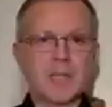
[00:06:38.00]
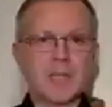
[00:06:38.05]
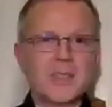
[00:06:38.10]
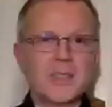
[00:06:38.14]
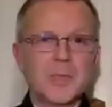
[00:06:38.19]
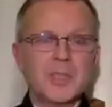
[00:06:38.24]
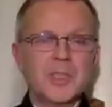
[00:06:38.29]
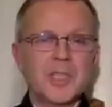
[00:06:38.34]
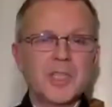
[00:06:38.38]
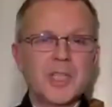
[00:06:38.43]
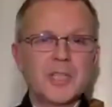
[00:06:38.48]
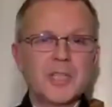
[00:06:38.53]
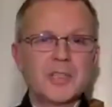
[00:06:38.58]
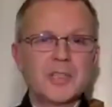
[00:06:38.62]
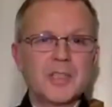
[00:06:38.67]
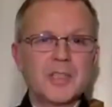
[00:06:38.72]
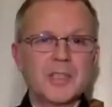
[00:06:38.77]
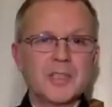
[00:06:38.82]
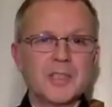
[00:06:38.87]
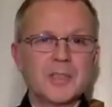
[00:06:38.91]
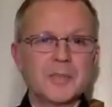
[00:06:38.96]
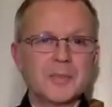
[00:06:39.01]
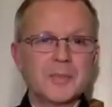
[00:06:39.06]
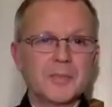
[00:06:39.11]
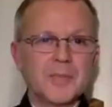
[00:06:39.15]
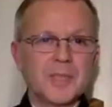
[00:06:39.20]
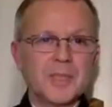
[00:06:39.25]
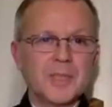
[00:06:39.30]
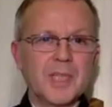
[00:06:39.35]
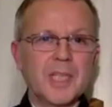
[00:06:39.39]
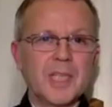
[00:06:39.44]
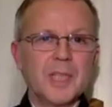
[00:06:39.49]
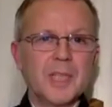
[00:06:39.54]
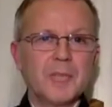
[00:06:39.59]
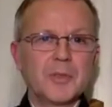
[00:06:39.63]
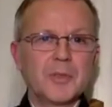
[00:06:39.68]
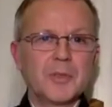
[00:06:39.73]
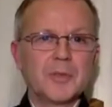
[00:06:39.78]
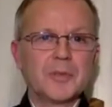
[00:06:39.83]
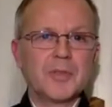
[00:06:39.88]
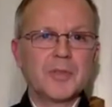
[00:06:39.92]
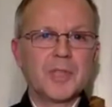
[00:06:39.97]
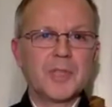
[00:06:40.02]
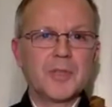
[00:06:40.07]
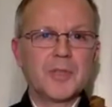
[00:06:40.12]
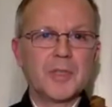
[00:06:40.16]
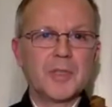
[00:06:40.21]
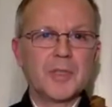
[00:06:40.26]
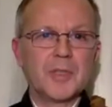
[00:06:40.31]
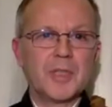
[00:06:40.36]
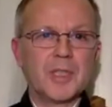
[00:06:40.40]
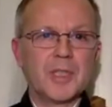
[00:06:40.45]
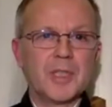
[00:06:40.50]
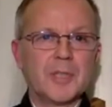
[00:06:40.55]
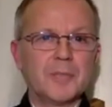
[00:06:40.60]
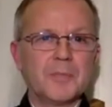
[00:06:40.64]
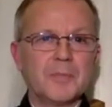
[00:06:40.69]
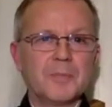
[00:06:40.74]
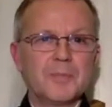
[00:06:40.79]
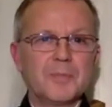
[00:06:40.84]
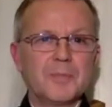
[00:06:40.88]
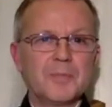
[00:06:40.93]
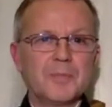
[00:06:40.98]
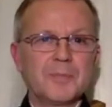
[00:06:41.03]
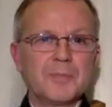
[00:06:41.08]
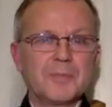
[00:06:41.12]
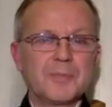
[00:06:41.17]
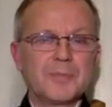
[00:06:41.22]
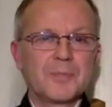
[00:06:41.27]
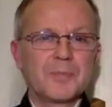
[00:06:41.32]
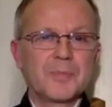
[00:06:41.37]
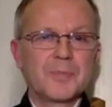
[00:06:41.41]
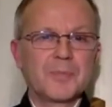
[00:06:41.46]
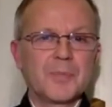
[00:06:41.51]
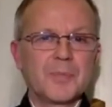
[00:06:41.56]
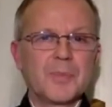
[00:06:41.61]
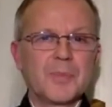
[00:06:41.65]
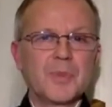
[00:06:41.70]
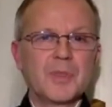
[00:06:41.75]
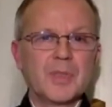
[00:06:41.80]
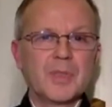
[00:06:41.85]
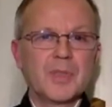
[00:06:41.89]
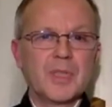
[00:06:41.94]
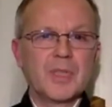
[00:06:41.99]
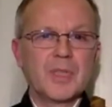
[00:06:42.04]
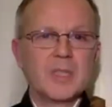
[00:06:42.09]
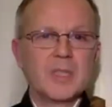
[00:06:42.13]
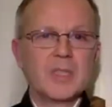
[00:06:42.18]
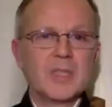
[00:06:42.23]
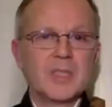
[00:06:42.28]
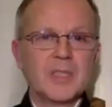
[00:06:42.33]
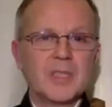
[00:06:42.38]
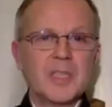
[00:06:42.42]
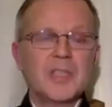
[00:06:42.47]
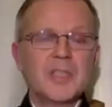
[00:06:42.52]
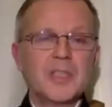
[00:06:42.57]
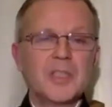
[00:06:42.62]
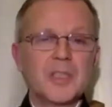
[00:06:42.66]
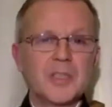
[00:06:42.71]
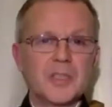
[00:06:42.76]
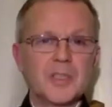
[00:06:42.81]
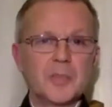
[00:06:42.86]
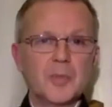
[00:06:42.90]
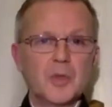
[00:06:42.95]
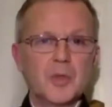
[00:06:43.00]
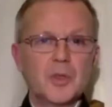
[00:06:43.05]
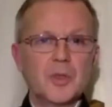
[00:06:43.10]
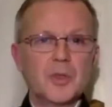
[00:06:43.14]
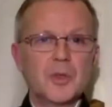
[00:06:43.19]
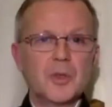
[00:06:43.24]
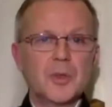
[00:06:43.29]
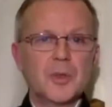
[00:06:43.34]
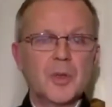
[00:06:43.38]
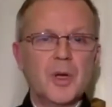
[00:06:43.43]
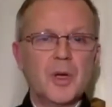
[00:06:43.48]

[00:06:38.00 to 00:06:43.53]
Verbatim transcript: And when we chant the, the names of our um, the teachers, the Butsu,